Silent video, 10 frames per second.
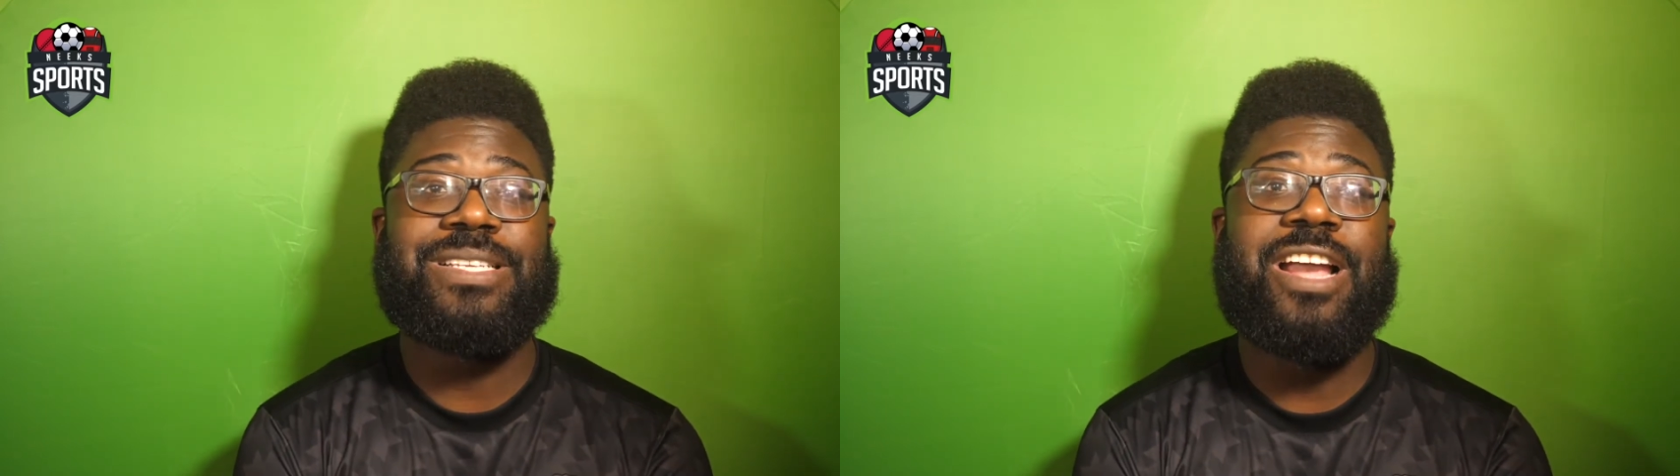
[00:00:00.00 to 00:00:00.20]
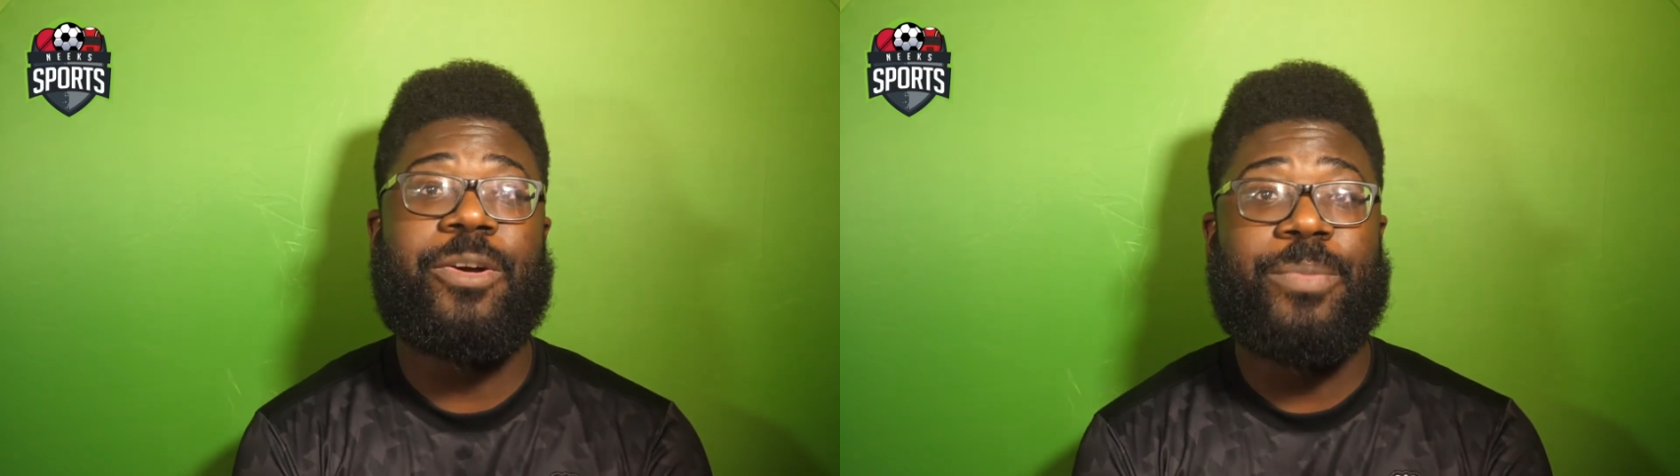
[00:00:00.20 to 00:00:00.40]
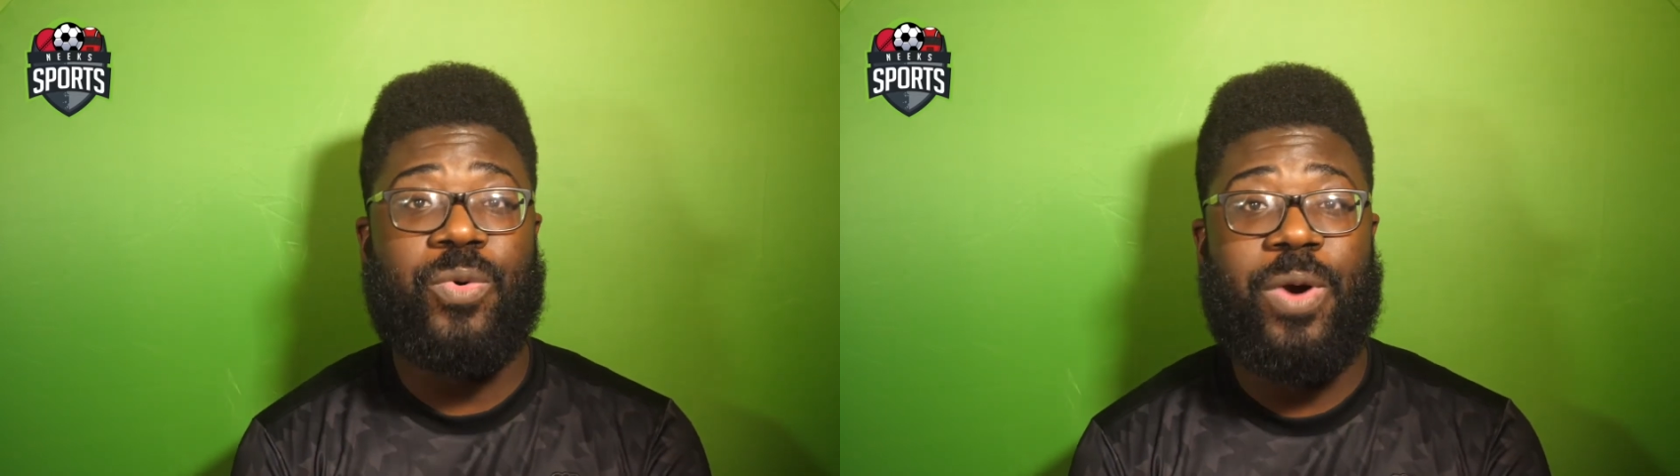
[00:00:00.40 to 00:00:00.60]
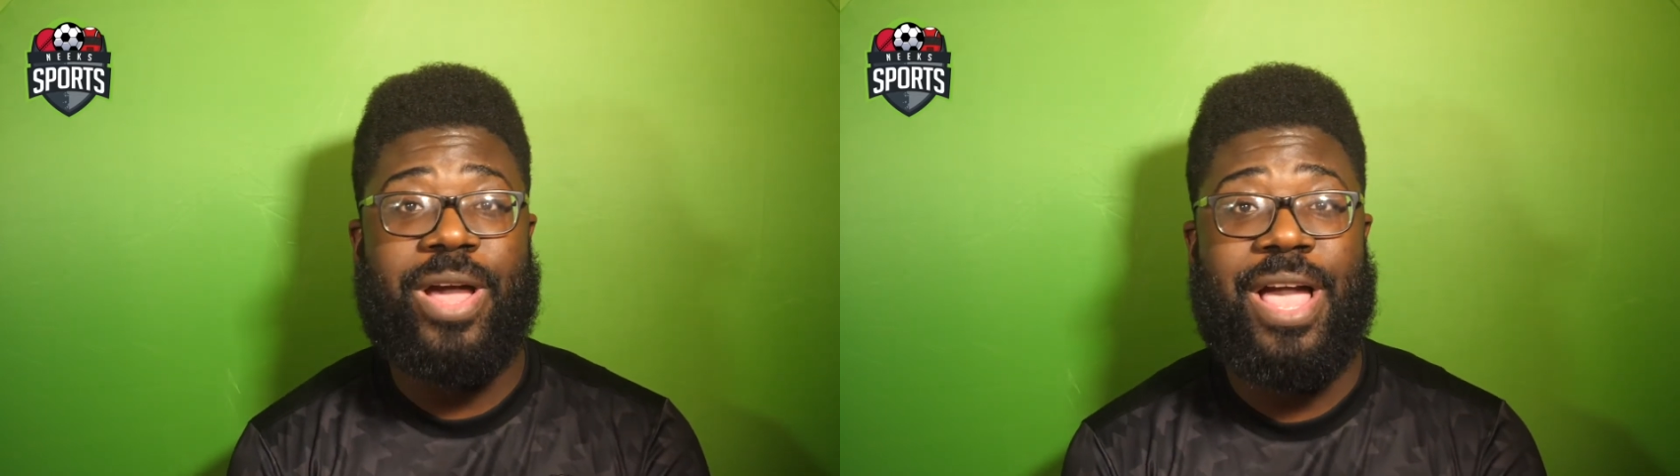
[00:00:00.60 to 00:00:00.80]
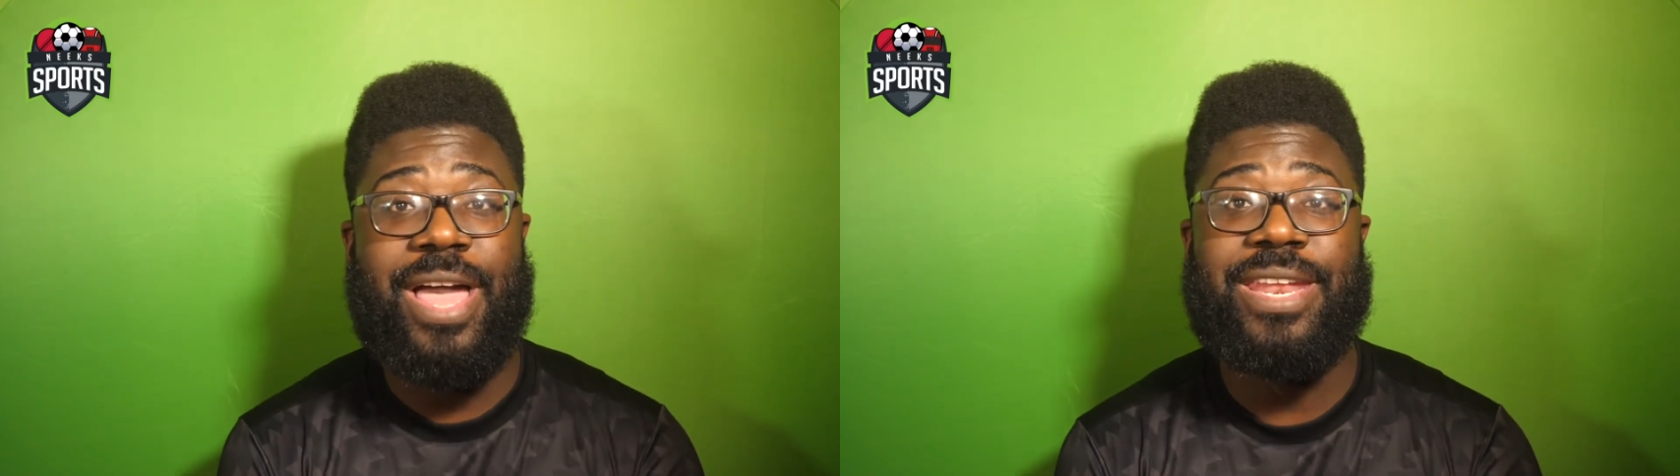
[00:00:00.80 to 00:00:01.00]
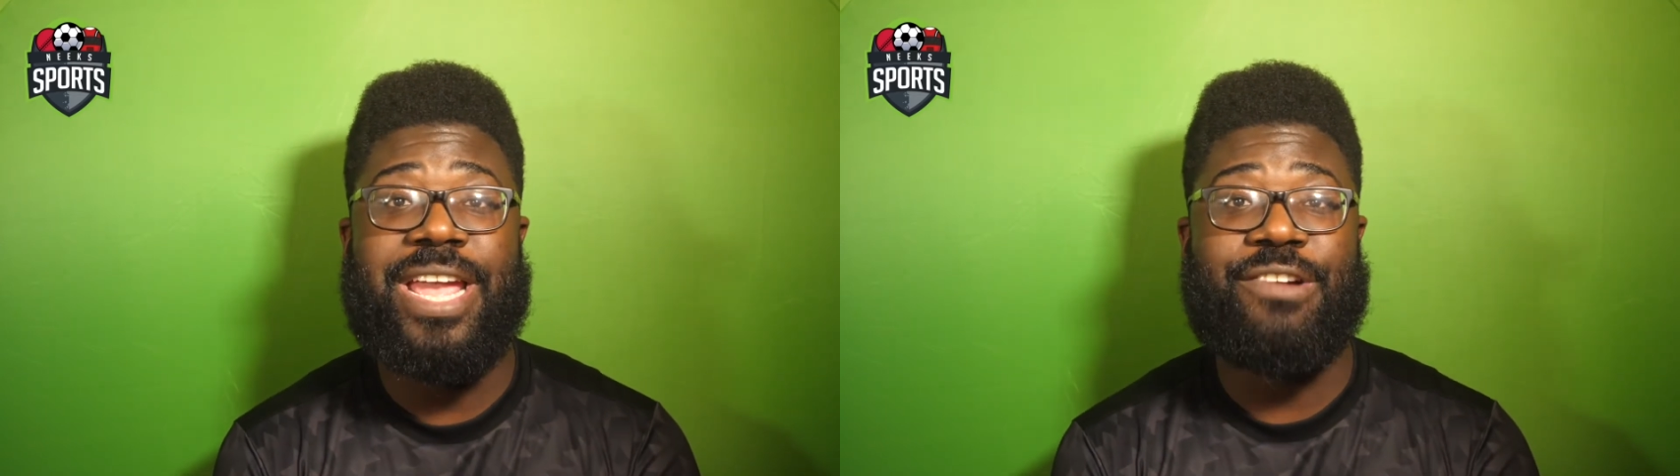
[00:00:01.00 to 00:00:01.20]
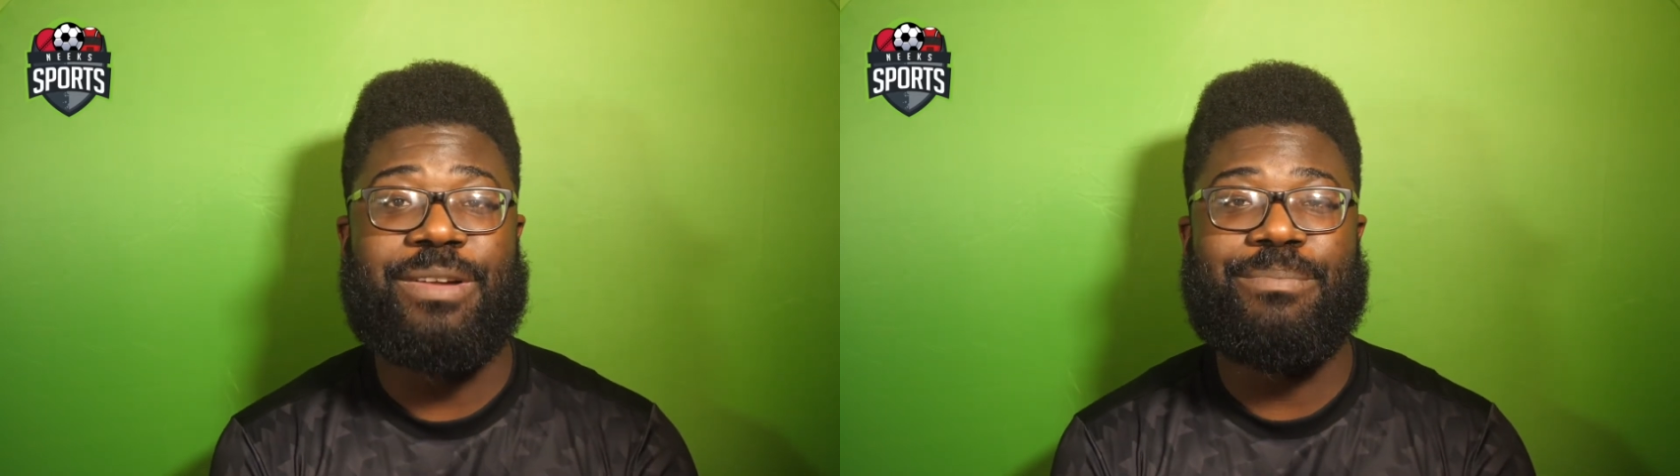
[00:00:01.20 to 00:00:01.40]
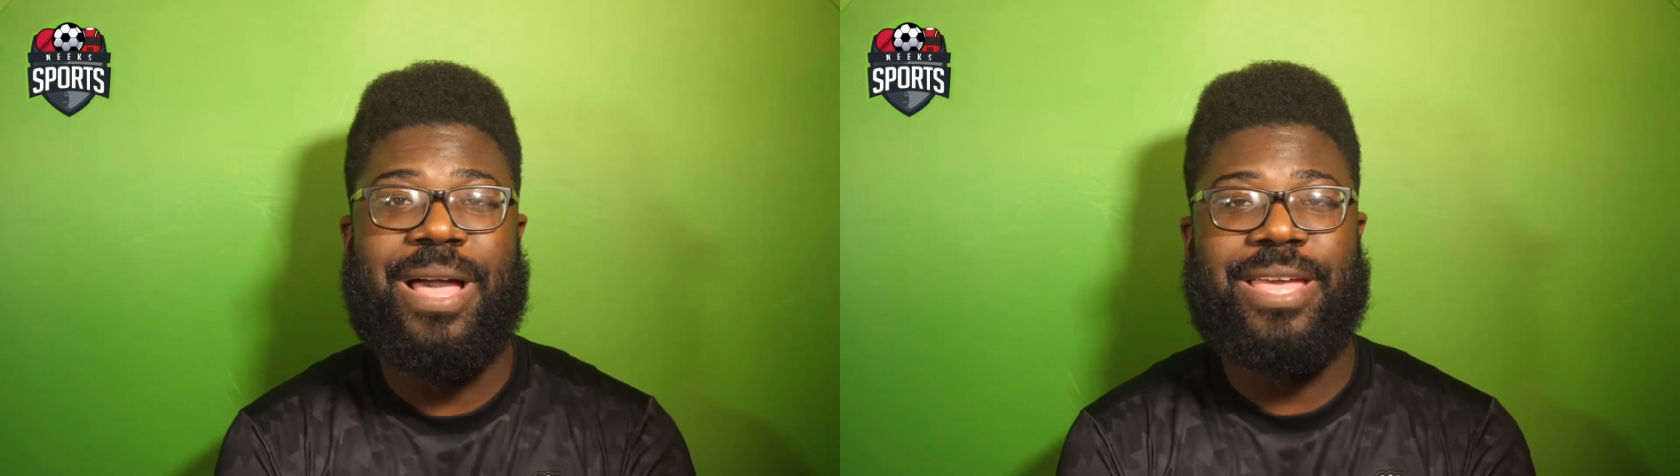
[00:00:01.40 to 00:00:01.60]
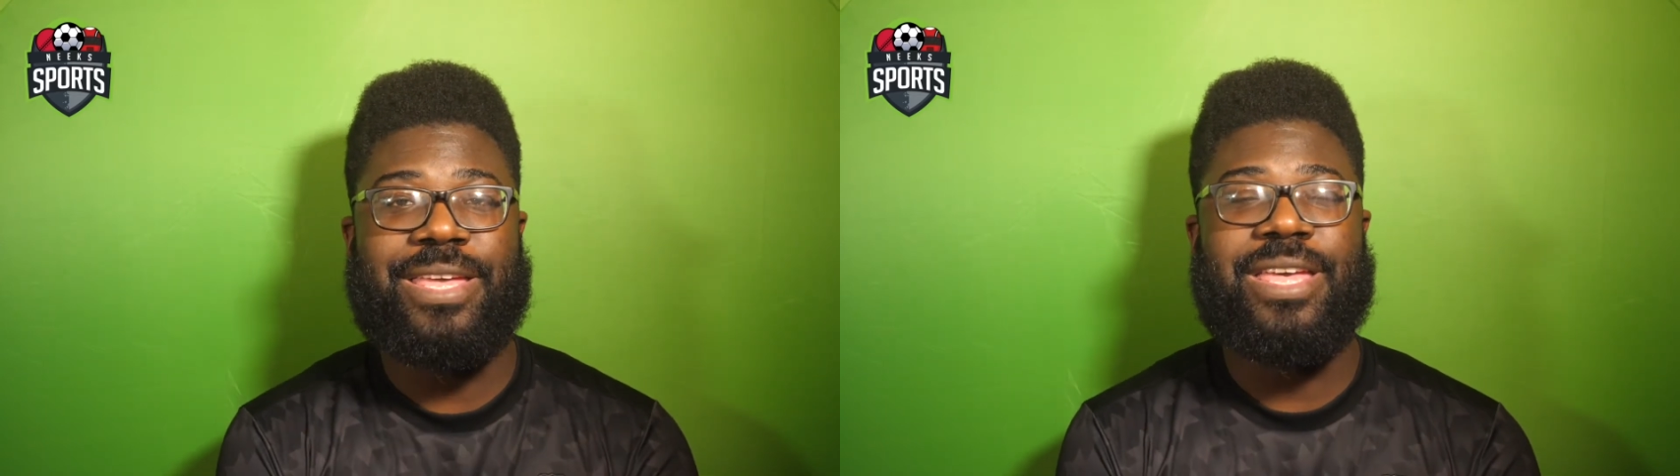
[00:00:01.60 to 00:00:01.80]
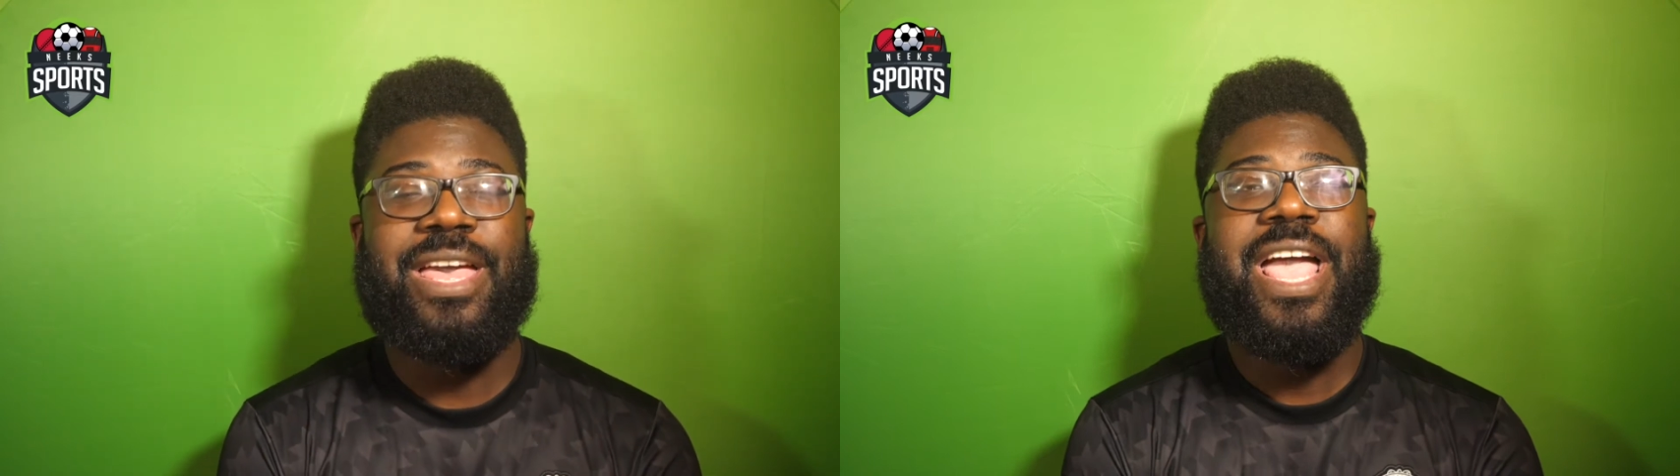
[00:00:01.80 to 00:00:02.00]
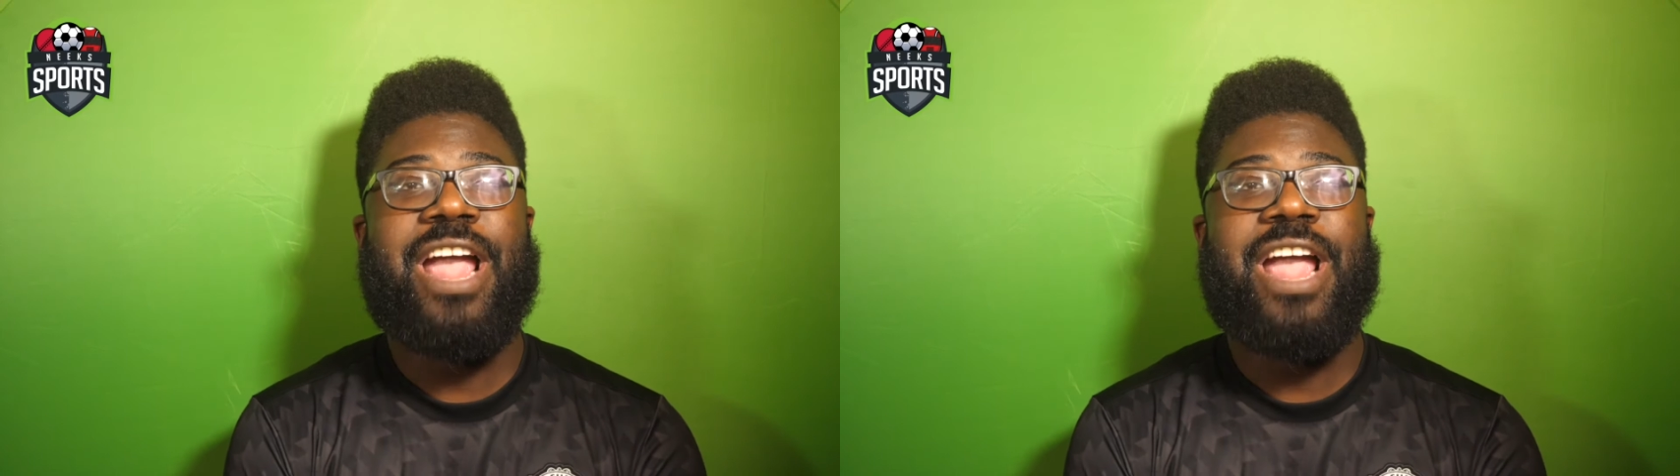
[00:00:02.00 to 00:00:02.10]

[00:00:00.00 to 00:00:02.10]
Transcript: Harry Maguire and Eric Bailly.